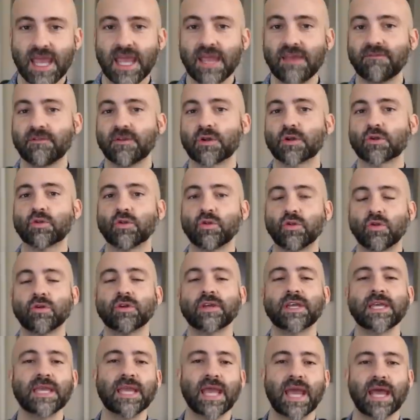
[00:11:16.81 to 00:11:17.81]
If you're
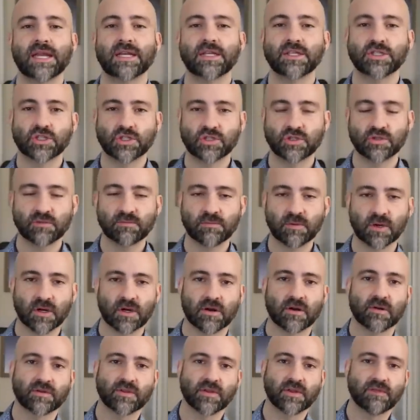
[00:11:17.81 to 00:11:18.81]
looking at a
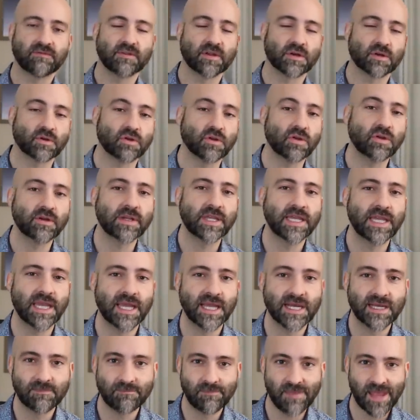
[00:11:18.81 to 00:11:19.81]
super-Earth, if you're looking
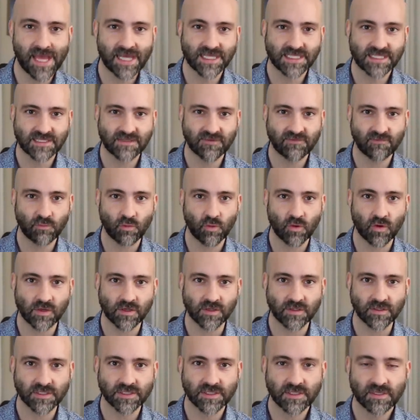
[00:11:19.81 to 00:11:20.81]
at a massive
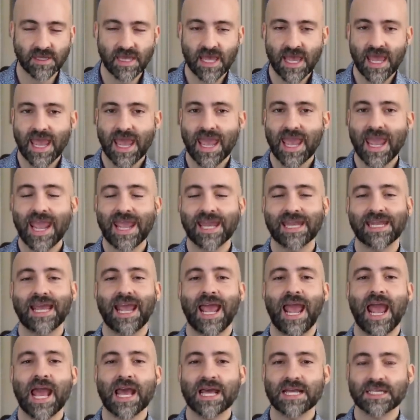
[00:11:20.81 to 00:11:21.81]
world, and it
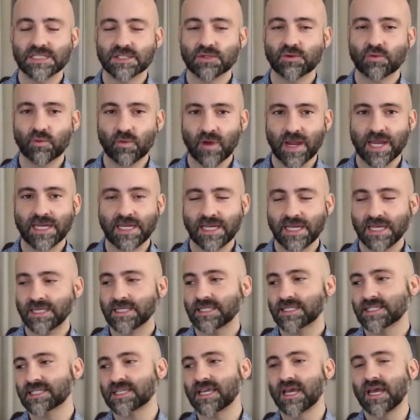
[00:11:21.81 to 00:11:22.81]
has a
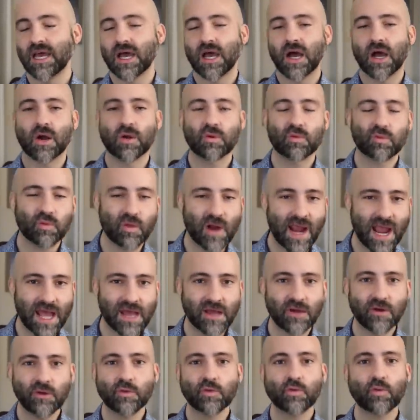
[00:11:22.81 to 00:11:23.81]
radius
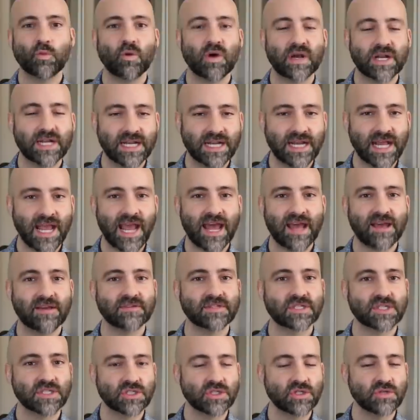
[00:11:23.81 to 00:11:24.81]
around 1.5
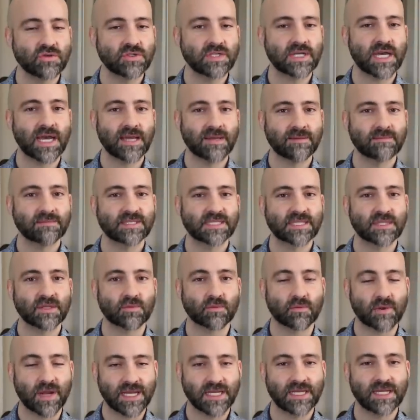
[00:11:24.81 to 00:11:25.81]
to 2 times the
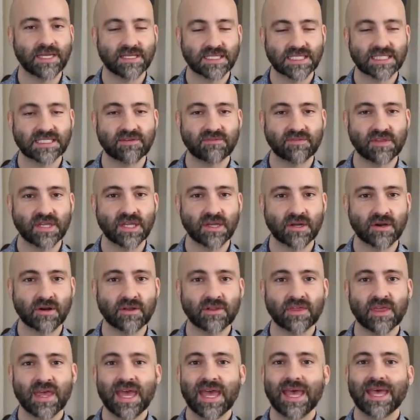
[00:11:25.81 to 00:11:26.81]
radius of the
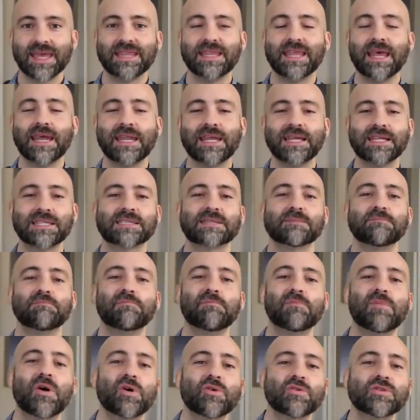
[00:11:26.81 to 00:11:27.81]
Earth, then it's
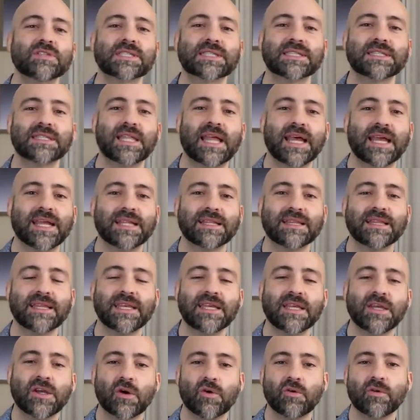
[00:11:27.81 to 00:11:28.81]
most likely
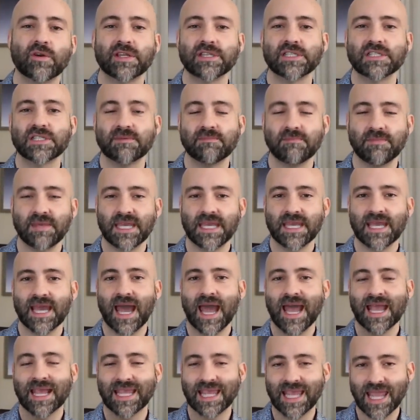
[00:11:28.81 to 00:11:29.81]
going to be
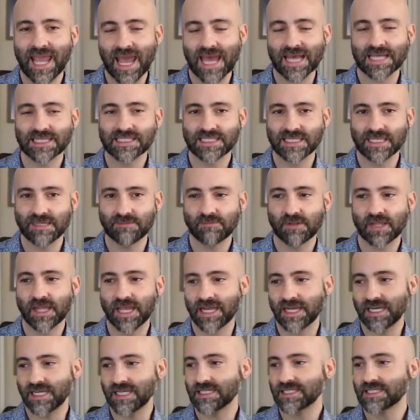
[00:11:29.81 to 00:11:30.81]
a gassy
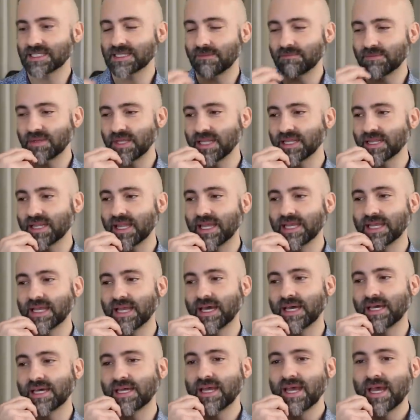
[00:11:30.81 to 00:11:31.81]
planet. Something like
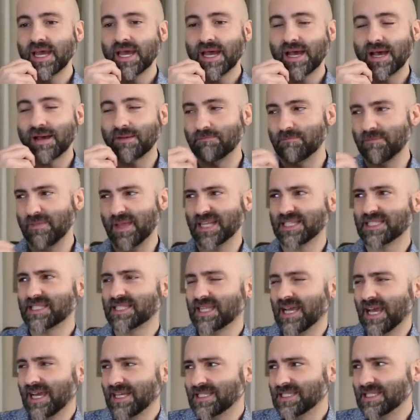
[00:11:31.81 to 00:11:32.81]

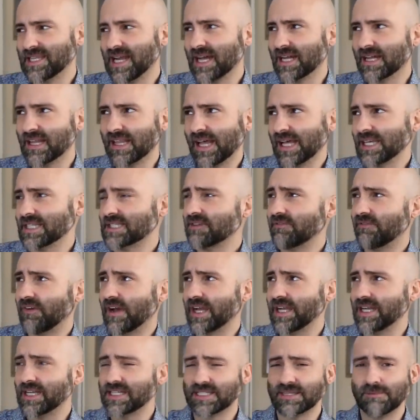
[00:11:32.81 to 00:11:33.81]
it's not
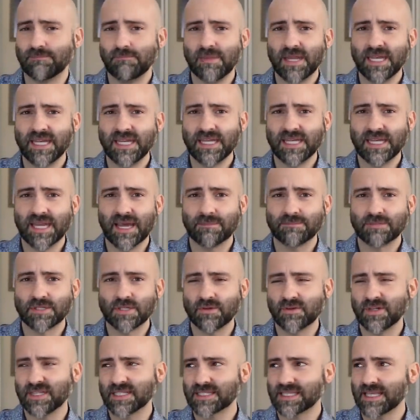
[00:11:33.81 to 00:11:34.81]
classified as a mini
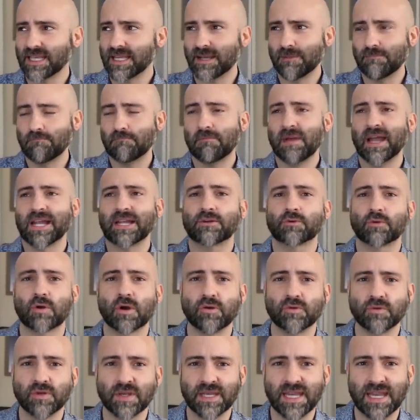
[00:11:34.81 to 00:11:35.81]
Neptune, it's like a
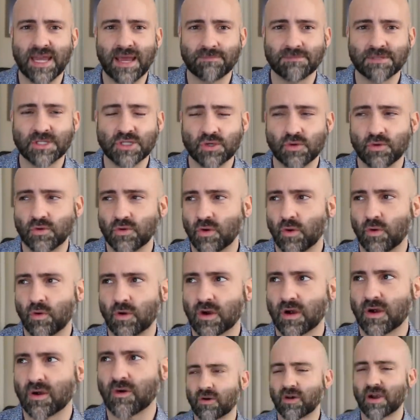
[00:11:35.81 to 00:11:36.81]
micro Neptune
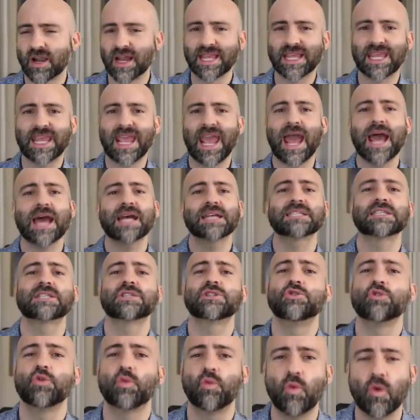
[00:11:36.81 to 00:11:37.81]
or a gas
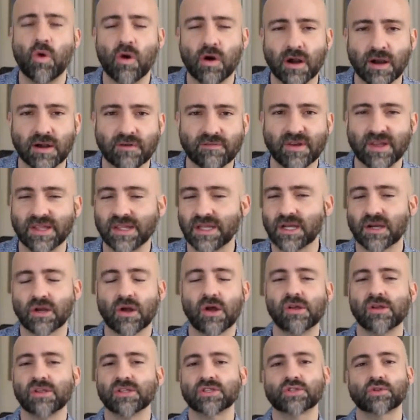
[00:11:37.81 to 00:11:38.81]
dwarf. There are
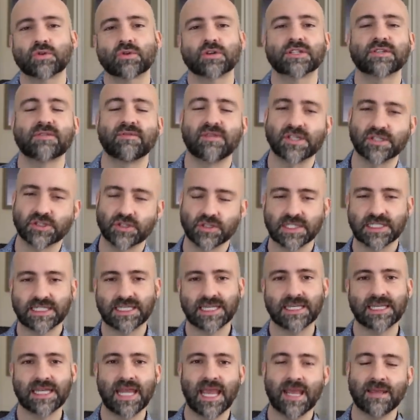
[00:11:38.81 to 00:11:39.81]
all sorts of
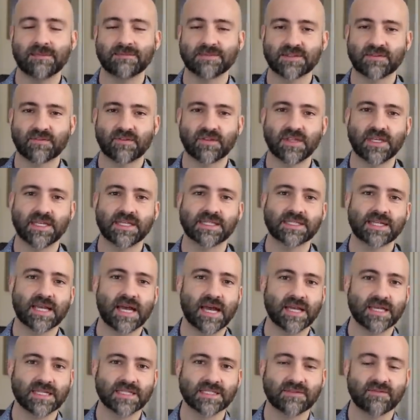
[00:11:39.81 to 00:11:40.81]
interesting names for these
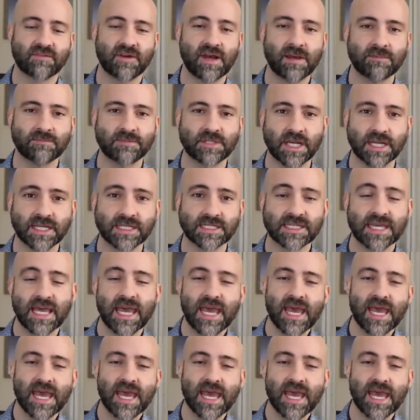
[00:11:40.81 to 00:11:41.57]
kinds of objects.